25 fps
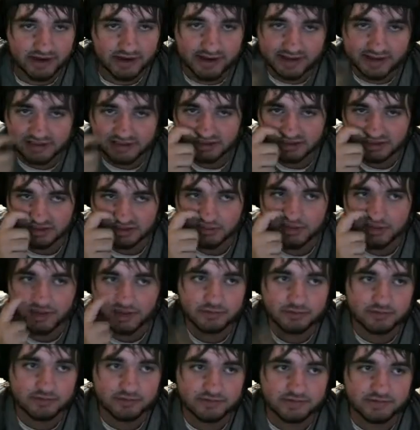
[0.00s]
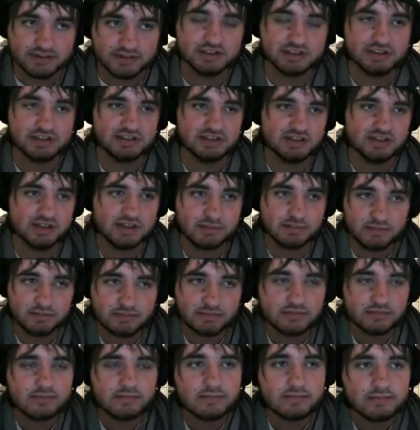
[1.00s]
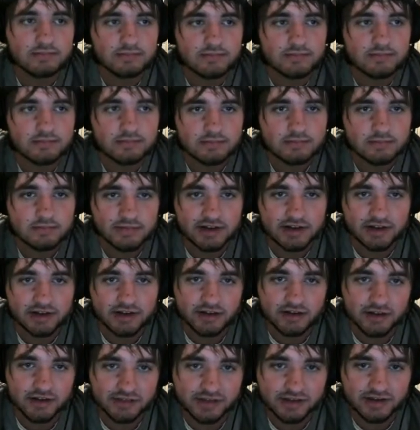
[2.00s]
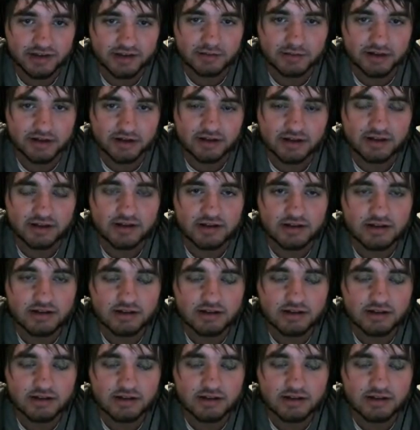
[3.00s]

actually be able to finish this up, now that I think about it.